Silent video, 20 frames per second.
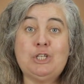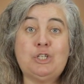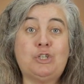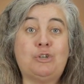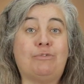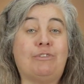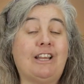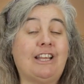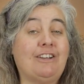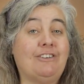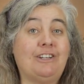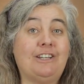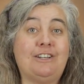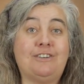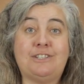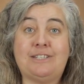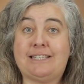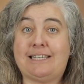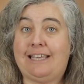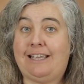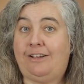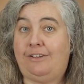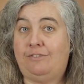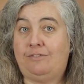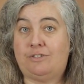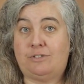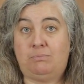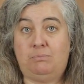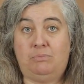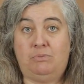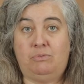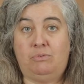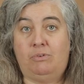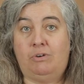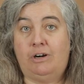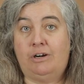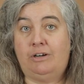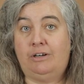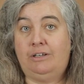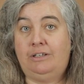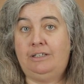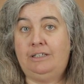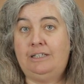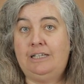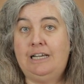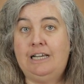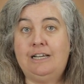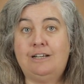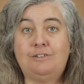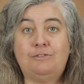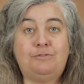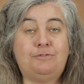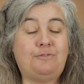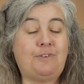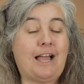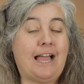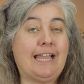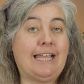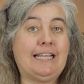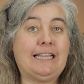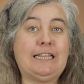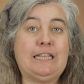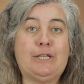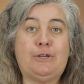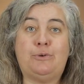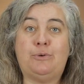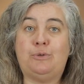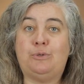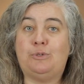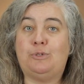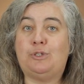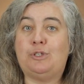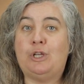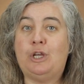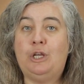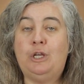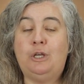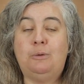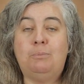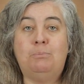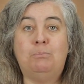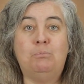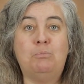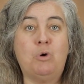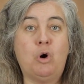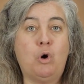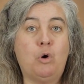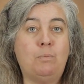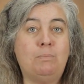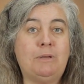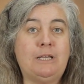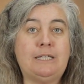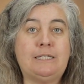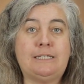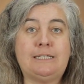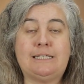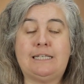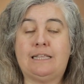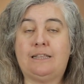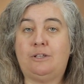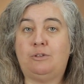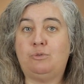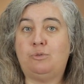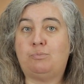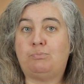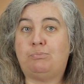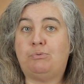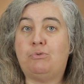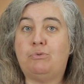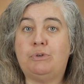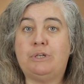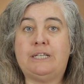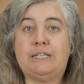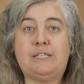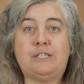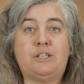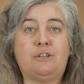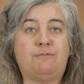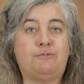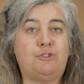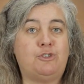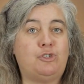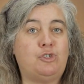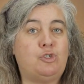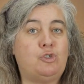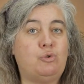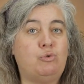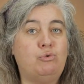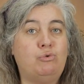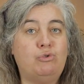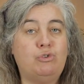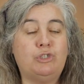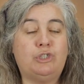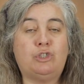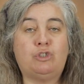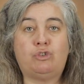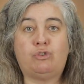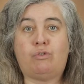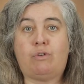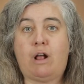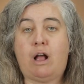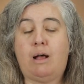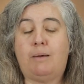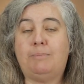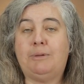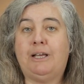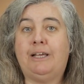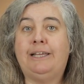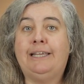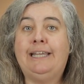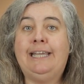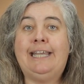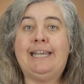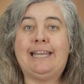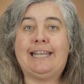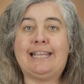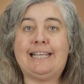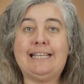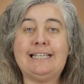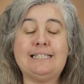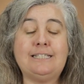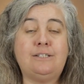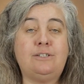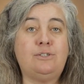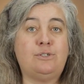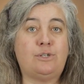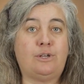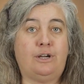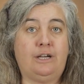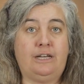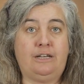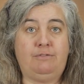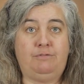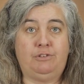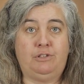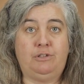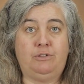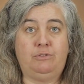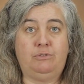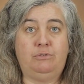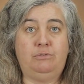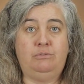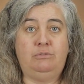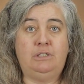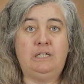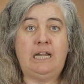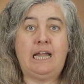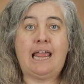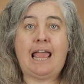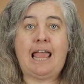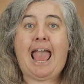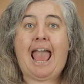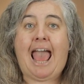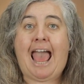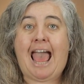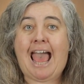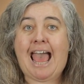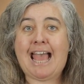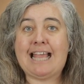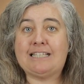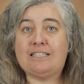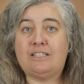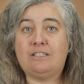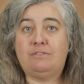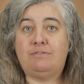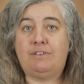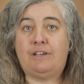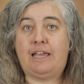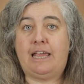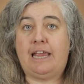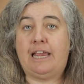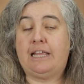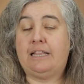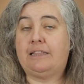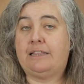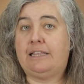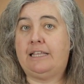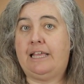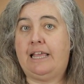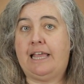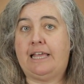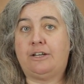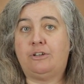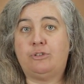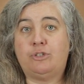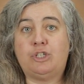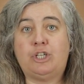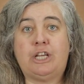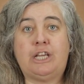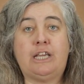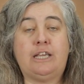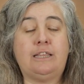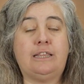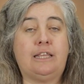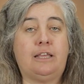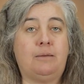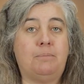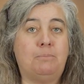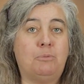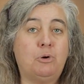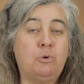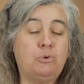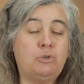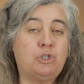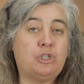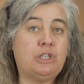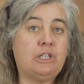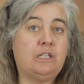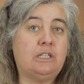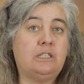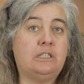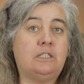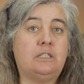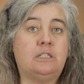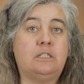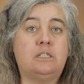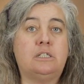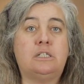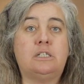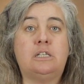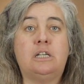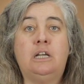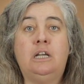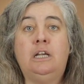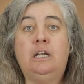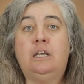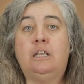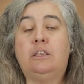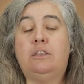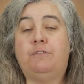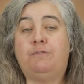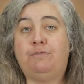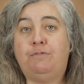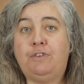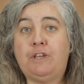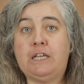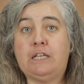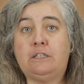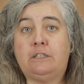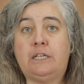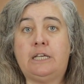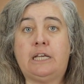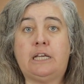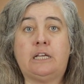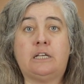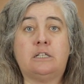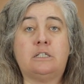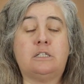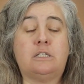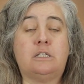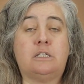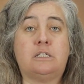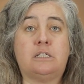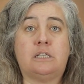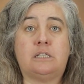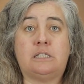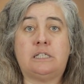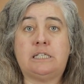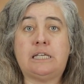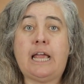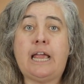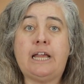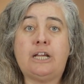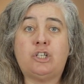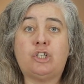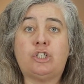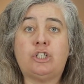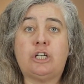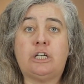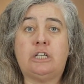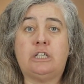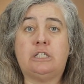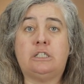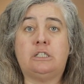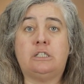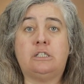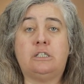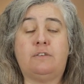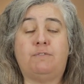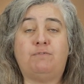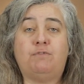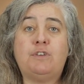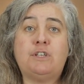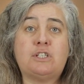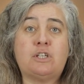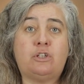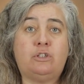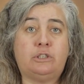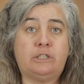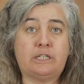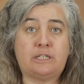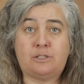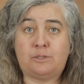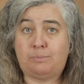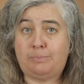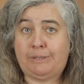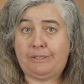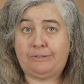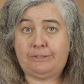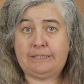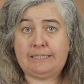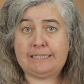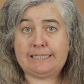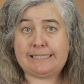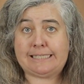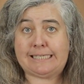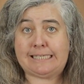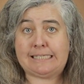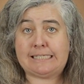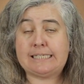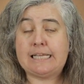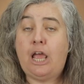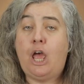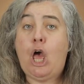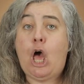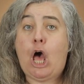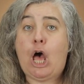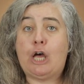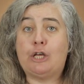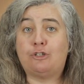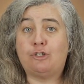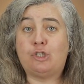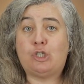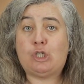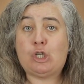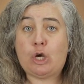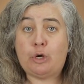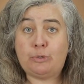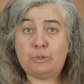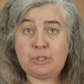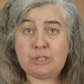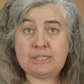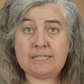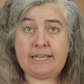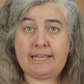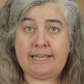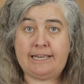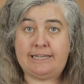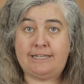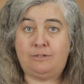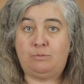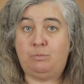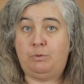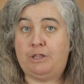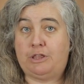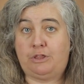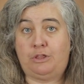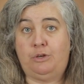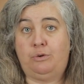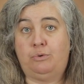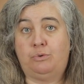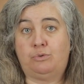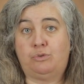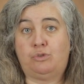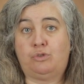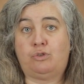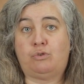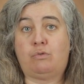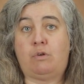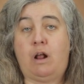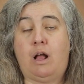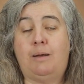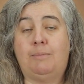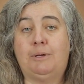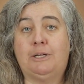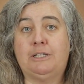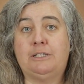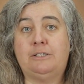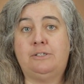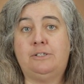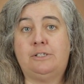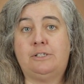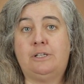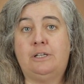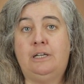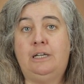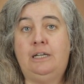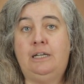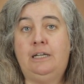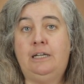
trigger yourselves more, find those moments and those points of stored trauma inside of you, activate the energy, the emotions, the feelings, the sensations, the physical experiences associated with those traumas.